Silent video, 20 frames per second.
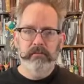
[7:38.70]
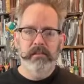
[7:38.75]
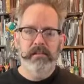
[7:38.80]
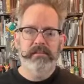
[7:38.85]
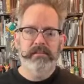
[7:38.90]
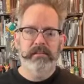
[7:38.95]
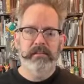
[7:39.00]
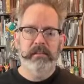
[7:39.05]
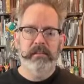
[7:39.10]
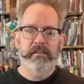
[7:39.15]

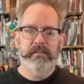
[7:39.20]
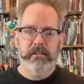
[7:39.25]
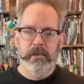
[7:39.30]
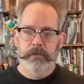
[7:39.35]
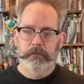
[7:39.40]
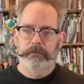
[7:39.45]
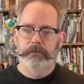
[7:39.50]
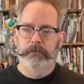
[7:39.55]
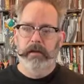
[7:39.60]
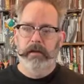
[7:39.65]
listening
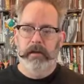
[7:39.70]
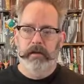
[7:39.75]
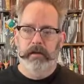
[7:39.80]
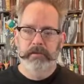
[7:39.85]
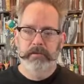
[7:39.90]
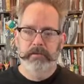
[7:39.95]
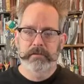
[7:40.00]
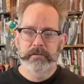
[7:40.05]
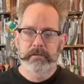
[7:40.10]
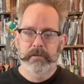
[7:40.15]
to the
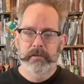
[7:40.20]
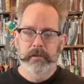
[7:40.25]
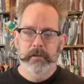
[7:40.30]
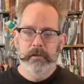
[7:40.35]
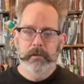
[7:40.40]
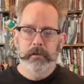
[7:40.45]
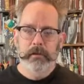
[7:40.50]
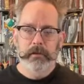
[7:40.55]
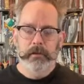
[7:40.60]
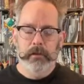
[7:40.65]
fans.
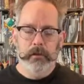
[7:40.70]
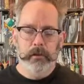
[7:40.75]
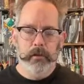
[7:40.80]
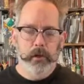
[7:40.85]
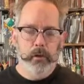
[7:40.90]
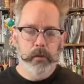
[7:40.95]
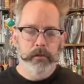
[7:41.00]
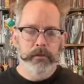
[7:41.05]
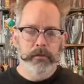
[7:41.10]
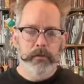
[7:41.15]
Mm-hmm. You
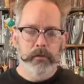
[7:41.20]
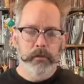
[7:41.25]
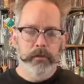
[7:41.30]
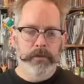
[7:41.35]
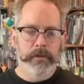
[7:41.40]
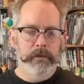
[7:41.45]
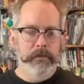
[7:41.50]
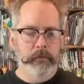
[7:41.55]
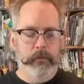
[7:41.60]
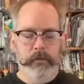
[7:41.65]
know,
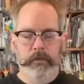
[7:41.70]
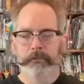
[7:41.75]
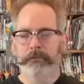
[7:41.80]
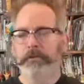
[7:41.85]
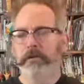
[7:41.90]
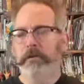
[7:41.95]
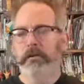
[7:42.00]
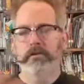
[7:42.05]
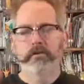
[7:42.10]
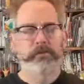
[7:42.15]
when the
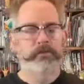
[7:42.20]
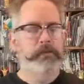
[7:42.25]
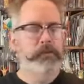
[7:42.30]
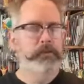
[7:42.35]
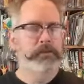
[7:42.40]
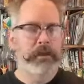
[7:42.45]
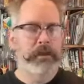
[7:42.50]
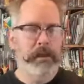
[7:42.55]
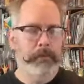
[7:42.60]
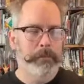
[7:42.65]
figures
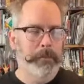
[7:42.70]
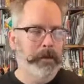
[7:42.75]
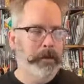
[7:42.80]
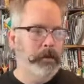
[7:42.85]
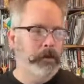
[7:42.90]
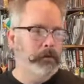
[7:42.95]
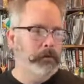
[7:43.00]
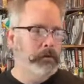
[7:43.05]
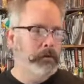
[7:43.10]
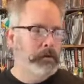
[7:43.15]
first came
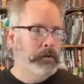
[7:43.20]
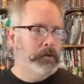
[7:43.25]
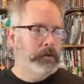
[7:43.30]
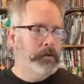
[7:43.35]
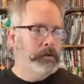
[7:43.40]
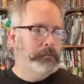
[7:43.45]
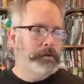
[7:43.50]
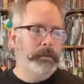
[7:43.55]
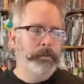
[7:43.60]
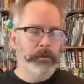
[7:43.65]
out,
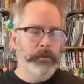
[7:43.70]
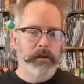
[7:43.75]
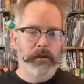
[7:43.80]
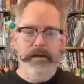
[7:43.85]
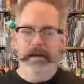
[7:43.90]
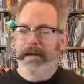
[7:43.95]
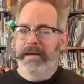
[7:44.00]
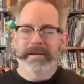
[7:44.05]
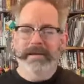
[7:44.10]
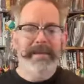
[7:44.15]
people are
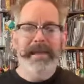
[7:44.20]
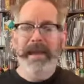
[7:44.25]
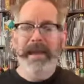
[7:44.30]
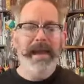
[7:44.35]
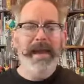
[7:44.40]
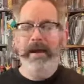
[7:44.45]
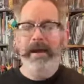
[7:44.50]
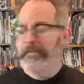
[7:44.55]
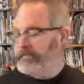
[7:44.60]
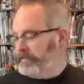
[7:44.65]
like,
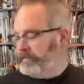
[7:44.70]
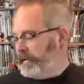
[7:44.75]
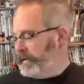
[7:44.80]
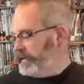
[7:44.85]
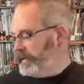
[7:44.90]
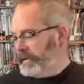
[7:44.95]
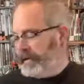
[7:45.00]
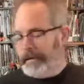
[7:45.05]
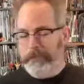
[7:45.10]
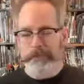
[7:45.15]
yeah, I
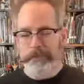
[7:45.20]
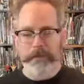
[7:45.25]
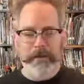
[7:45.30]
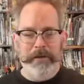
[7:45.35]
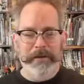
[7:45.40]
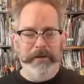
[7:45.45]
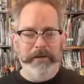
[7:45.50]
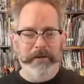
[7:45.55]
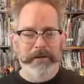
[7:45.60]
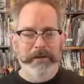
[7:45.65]
finally got a
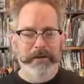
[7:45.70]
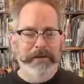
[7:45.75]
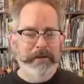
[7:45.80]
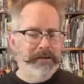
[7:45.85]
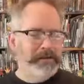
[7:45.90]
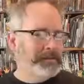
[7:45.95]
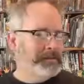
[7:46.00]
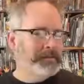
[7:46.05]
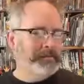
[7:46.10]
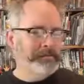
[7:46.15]
figure,
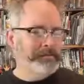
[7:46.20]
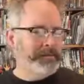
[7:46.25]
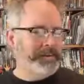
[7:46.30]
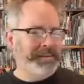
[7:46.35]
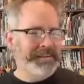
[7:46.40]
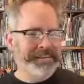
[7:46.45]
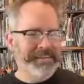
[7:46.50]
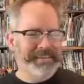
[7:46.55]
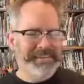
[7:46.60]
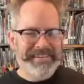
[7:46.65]

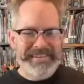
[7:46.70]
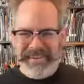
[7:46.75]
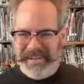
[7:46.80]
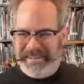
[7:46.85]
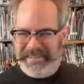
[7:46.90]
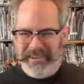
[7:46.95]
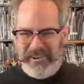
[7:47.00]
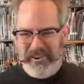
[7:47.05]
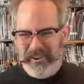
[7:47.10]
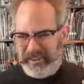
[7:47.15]
but
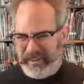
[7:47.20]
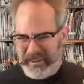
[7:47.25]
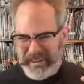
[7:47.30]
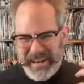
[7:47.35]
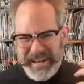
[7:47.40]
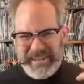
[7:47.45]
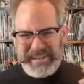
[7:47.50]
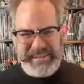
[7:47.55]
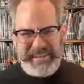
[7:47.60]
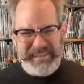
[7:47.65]
I don't
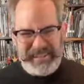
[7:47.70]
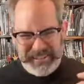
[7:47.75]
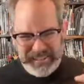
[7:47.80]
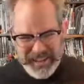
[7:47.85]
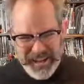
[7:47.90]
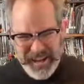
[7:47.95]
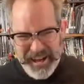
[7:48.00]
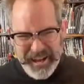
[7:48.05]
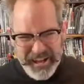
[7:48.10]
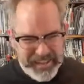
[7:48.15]
like it a
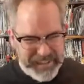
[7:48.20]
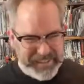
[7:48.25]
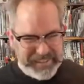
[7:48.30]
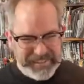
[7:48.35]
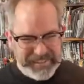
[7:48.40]
lot.